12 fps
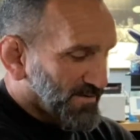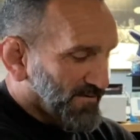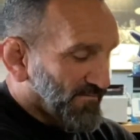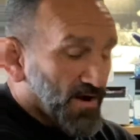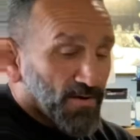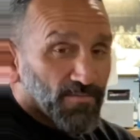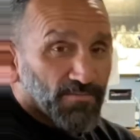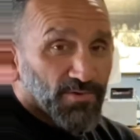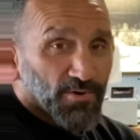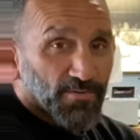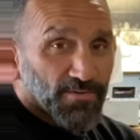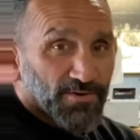From
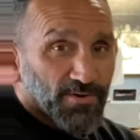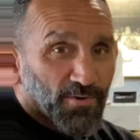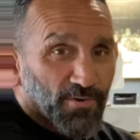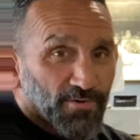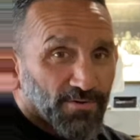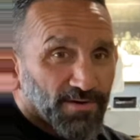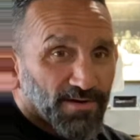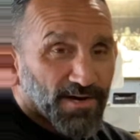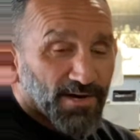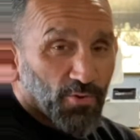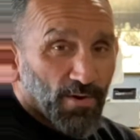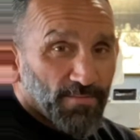your
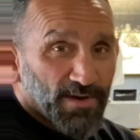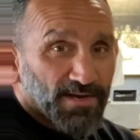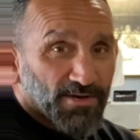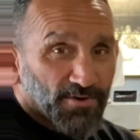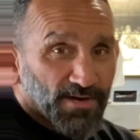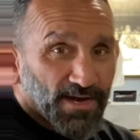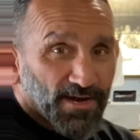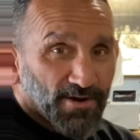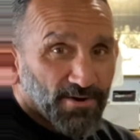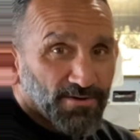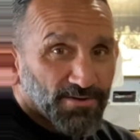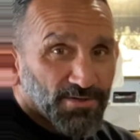equipment, your
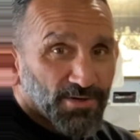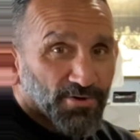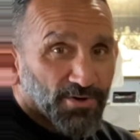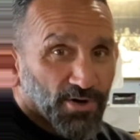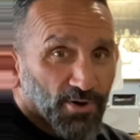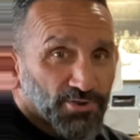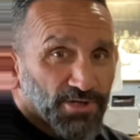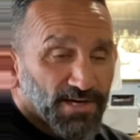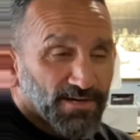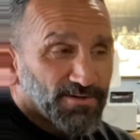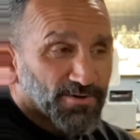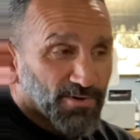gear, to your
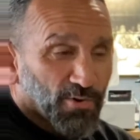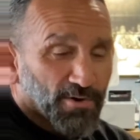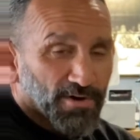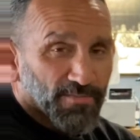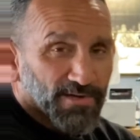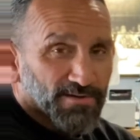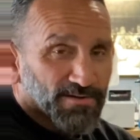coaching, your cornerman.